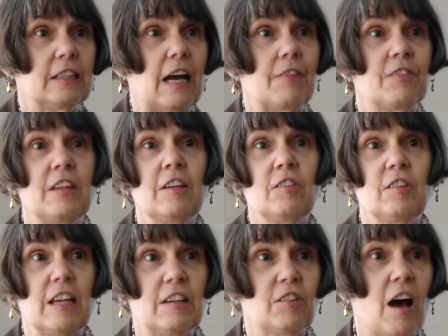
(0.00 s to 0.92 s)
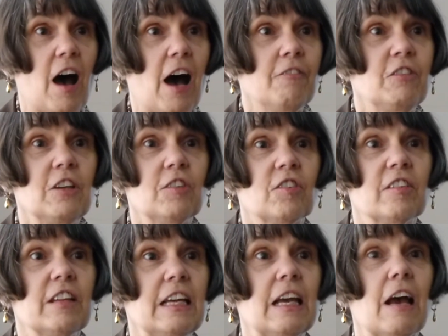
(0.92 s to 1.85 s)
Now this is
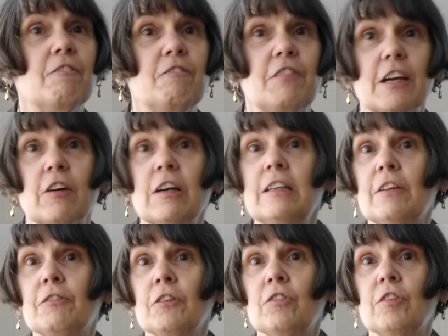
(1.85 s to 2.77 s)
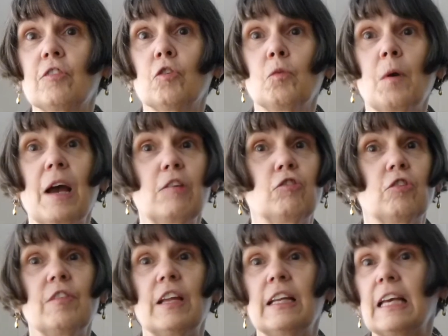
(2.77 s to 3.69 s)
obviously a very different
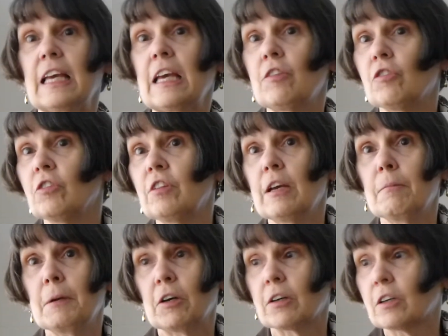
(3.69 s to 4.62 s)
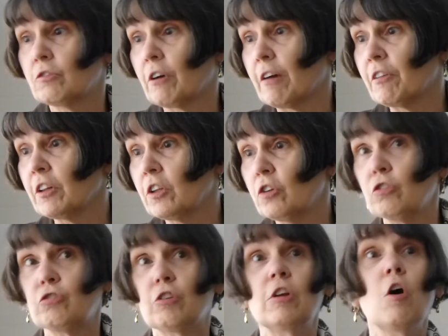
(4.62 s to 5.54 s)
situation than either the American
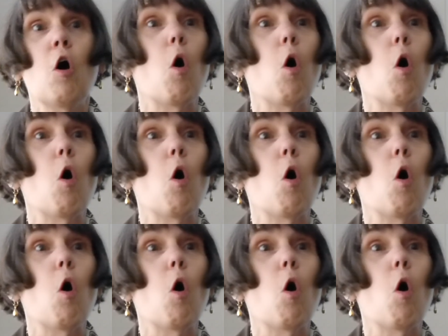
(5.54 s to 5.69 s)
Revolution